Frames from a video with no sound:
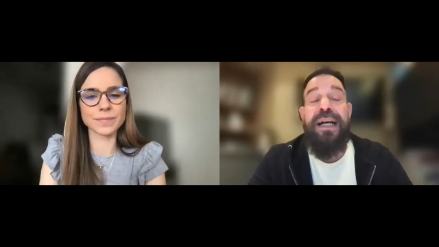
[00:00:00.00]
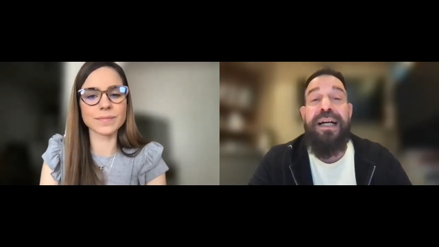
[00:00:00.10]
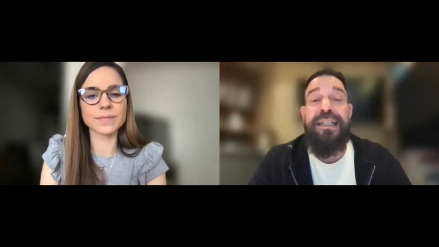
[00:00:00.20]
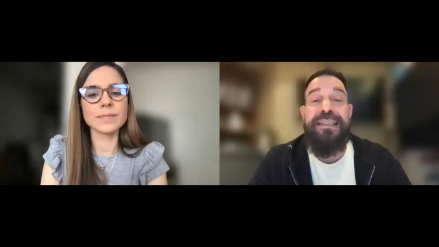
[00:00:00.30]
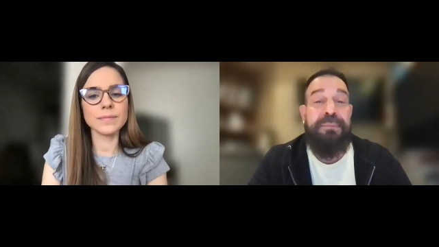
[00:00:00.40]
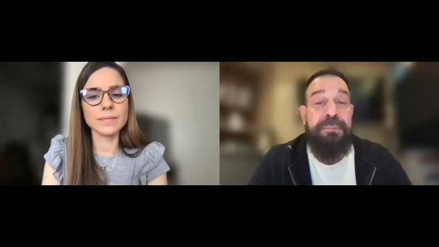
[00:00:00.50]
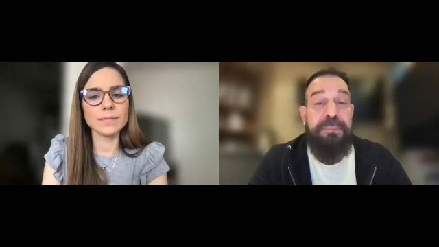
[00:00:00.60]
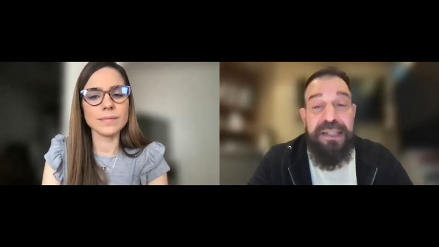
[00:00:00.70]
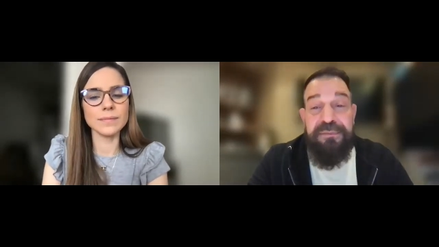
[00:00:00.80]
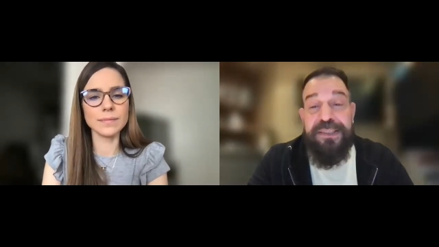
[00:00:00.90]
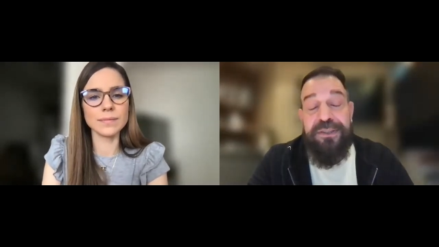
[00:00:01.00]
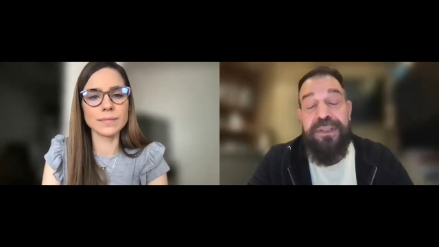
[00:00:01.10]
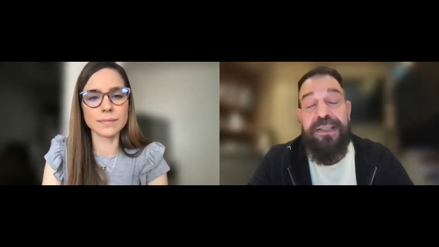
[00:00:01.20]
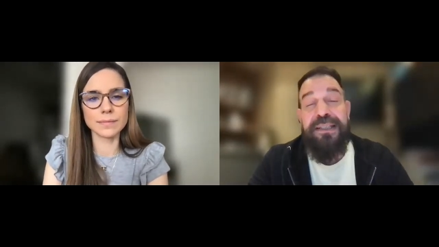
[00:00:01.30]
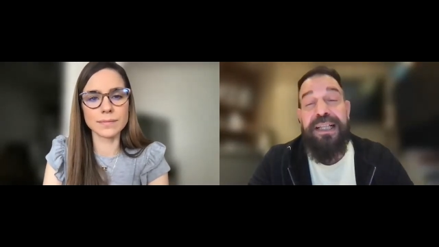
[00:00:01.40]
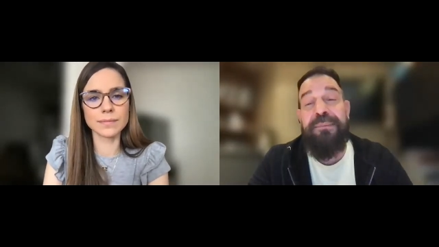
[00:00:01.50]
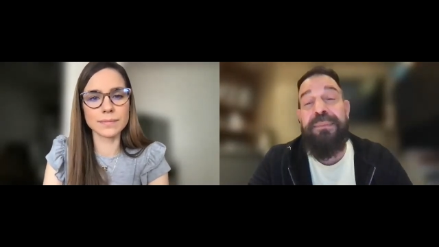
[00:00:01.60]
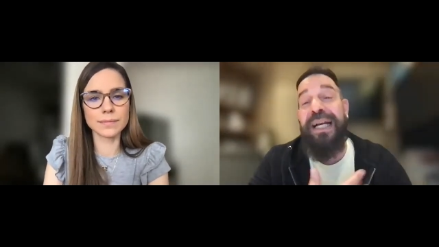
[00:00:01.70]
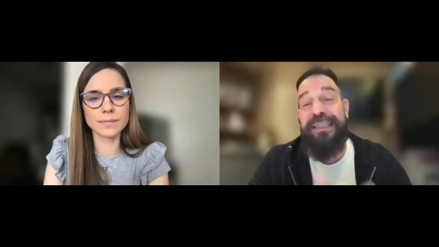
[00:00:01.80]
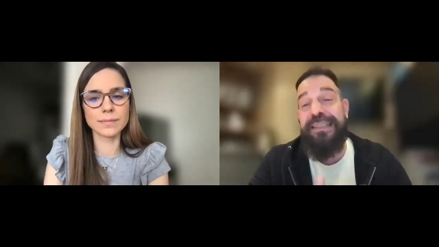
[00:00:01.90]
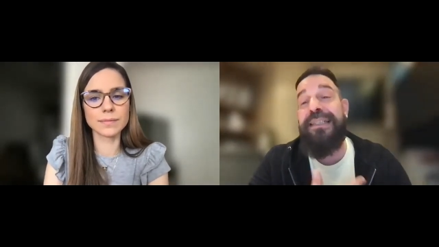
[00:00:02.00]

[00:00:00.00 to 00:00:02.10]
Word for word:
Speaker 1: uh, some of the benefits you can claim as an